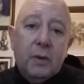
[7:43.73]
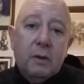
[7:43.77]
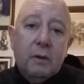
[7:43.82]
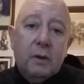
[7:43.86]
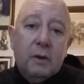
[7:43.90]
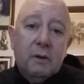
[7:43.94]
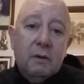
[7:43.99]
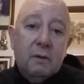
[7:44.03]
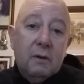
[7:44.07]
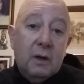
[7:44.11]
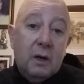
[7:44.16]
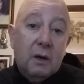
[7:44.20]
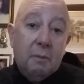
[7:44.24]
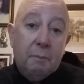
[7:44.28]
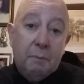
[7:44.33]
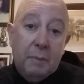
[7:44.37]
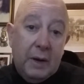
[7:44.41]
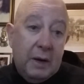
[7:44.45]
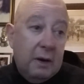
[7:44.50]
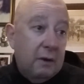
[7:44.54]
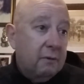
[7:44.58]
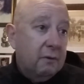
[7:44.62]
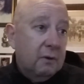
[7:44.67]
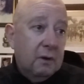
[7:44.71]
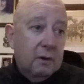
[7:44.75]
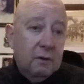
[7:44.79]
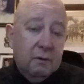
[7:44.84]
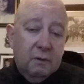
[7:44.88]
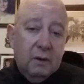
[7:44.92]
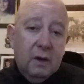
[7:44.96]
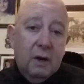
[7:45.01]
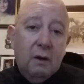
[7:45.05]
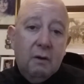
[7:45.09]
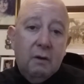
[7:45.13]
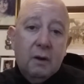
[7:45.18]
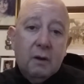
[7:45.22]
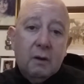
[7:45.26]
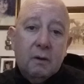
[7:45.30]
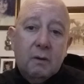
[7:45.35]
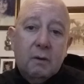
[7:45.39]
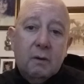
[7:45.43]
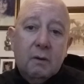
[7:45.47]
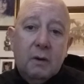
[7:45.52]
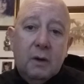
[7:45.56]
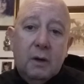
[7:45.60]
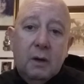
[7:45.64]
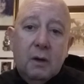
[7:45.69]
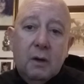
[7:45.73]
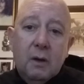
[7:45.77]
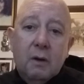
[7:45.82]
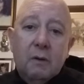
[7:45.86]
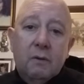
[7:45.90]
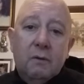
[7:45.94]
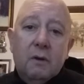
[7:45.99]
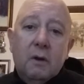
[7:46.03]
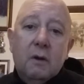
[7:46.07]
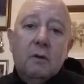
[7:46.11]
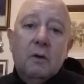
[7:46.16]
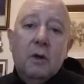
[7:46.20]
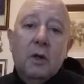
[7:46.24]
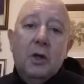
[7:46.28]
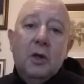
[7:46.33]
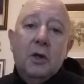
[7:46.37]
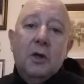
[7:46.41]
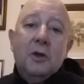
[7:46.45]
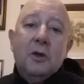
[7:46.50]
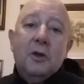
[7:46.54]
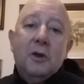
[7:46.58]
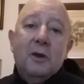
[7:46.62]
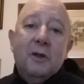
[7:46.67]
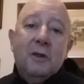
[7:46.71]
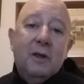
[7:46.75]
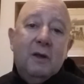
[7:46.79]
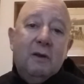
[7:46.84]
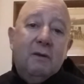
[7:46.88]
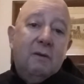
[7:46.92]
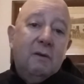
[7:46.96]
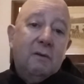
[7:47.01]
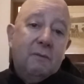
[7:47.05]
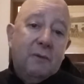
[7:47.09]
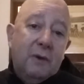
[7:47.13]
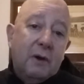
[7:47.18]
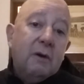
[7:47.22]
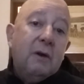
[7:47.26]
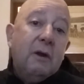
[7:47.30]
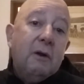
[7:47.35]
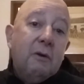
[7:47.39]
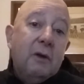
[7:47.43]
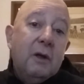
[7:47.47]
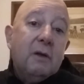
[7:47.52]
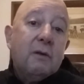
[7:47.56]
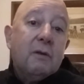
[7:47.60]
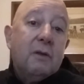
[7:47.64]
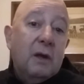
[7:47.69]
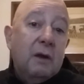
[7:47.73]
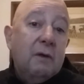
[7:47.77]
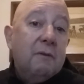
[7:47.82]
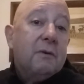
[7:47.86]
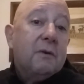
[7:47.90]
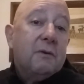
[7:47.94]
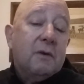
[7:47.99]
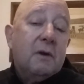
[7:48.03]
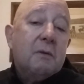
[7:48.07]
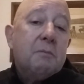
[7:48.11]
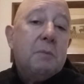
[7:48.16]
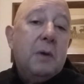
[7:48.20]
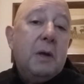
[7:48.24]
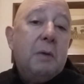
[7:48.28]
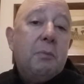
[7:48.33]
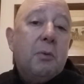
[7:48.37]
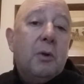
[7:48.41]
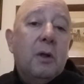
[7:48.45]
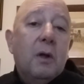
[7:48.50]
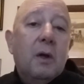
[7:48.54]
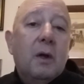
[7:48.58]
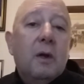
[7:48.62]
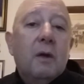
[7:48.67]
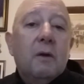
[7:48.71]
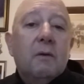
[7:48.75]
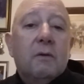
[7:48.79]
Right? There's a lot of bears in this area, right? So that's a very real thing for some people.